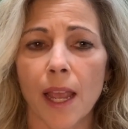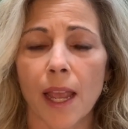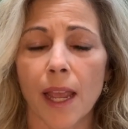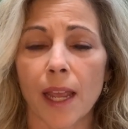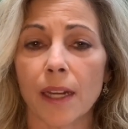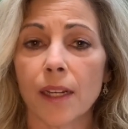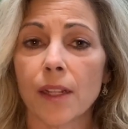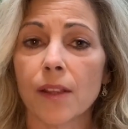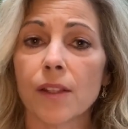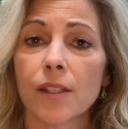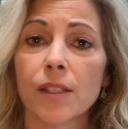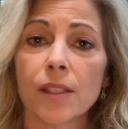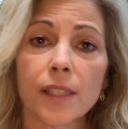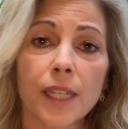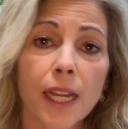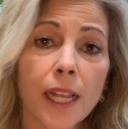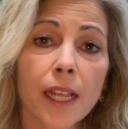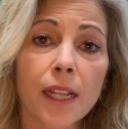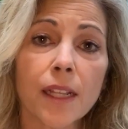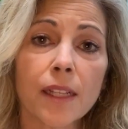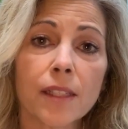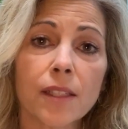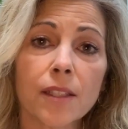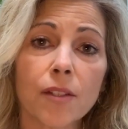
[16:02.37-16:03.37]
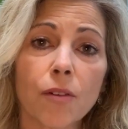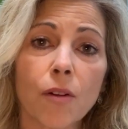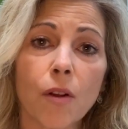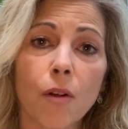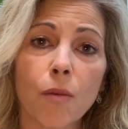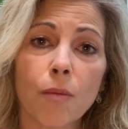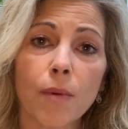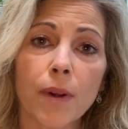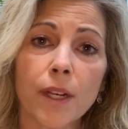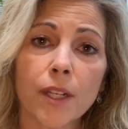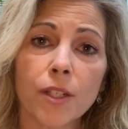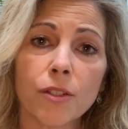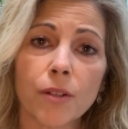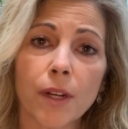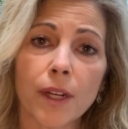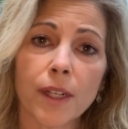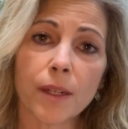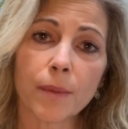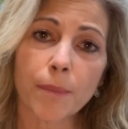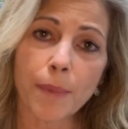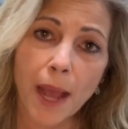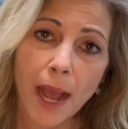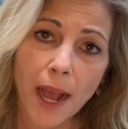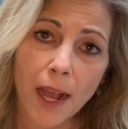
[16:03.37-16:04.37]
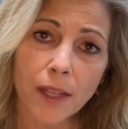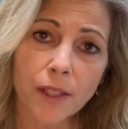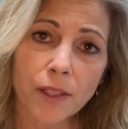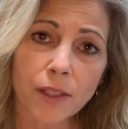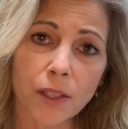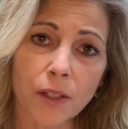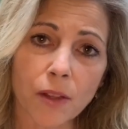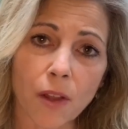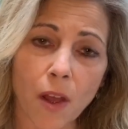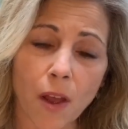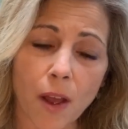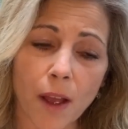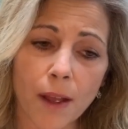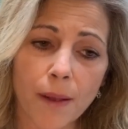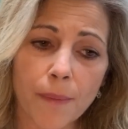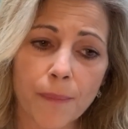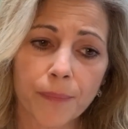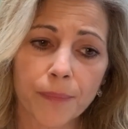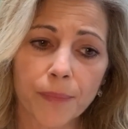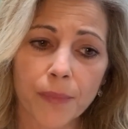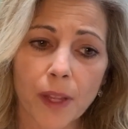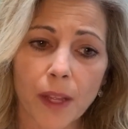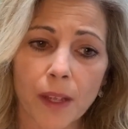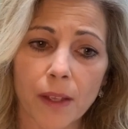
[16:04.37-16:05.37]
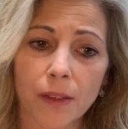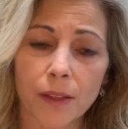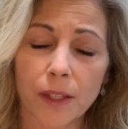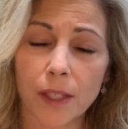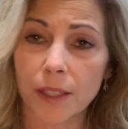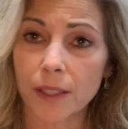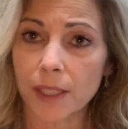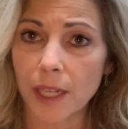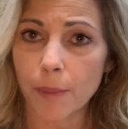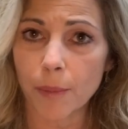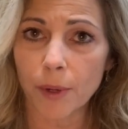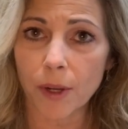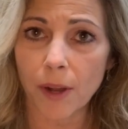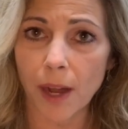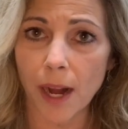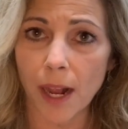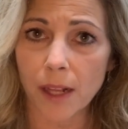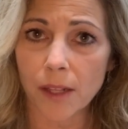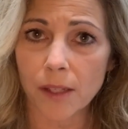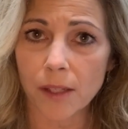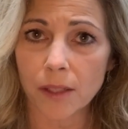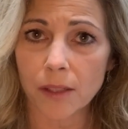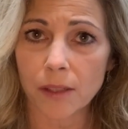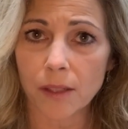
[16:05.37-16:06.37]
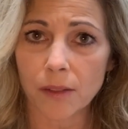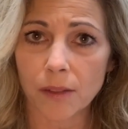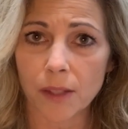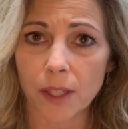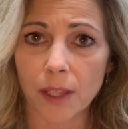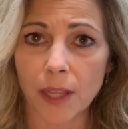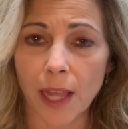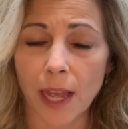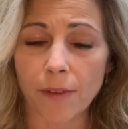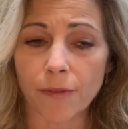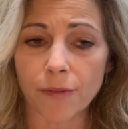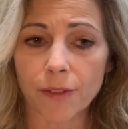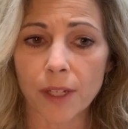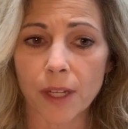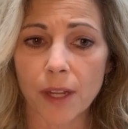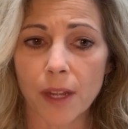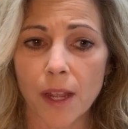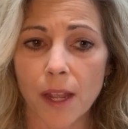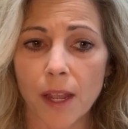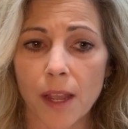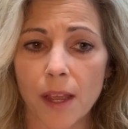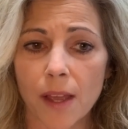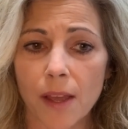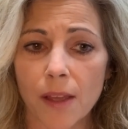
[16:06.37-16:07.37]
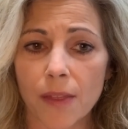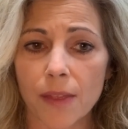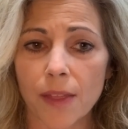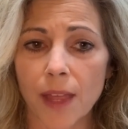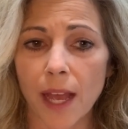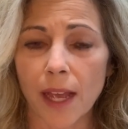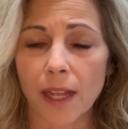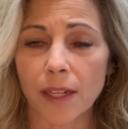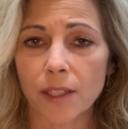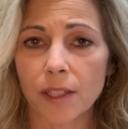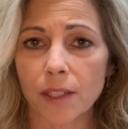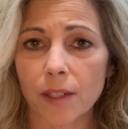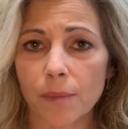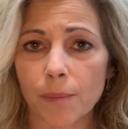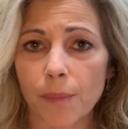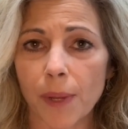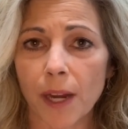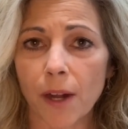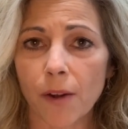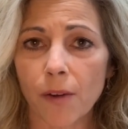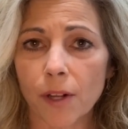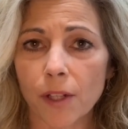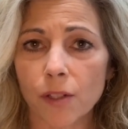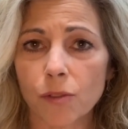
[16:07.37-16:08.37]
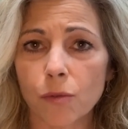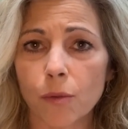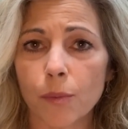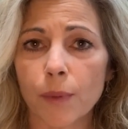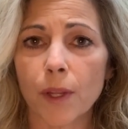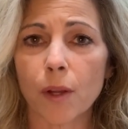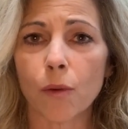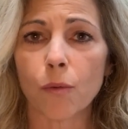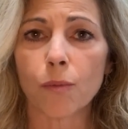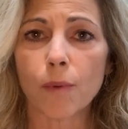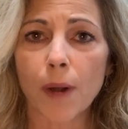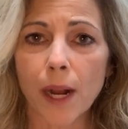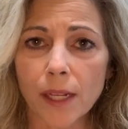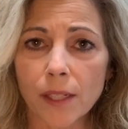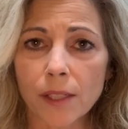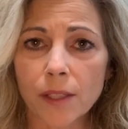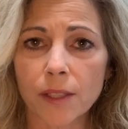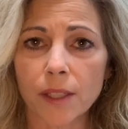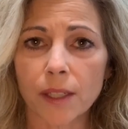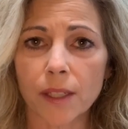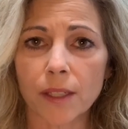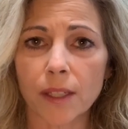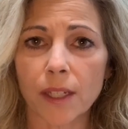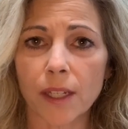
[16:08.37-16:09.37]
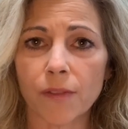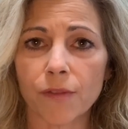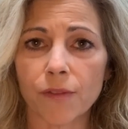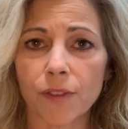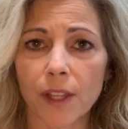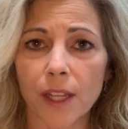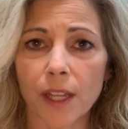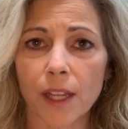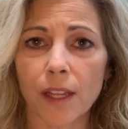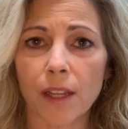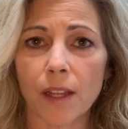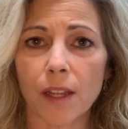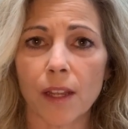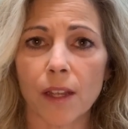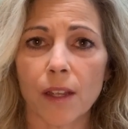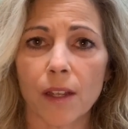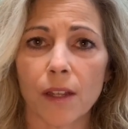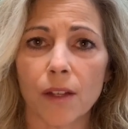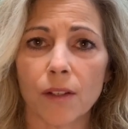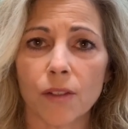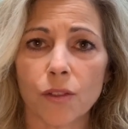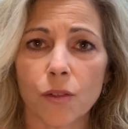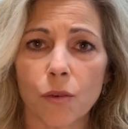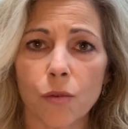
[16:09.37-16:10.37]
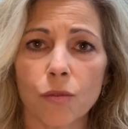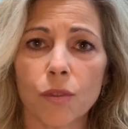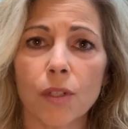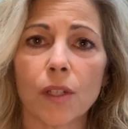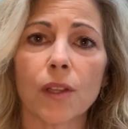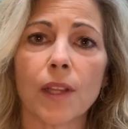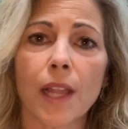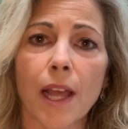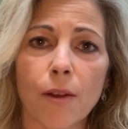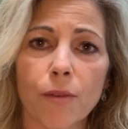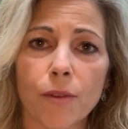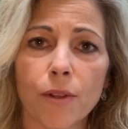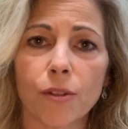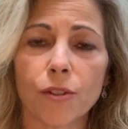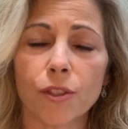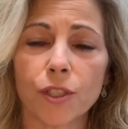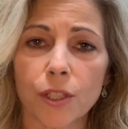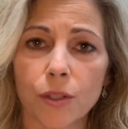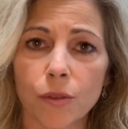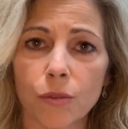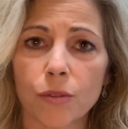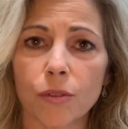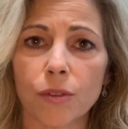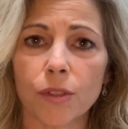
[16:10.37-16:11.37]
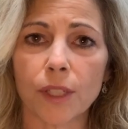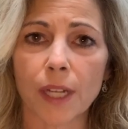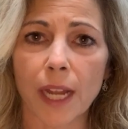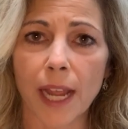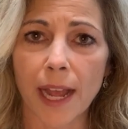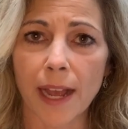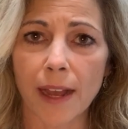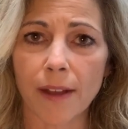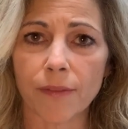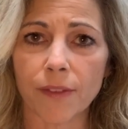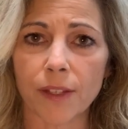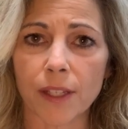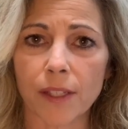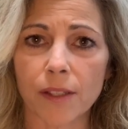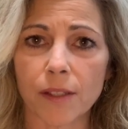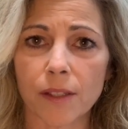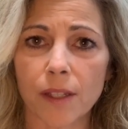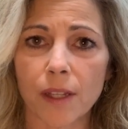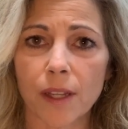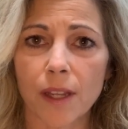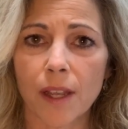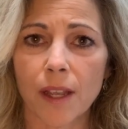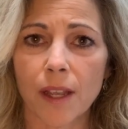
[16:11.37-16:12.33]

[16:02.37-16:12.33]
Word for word: And in the States, they're already trying to pass a law, the Democrats, the left, that parents will be arrested if they don't allow their children to have these.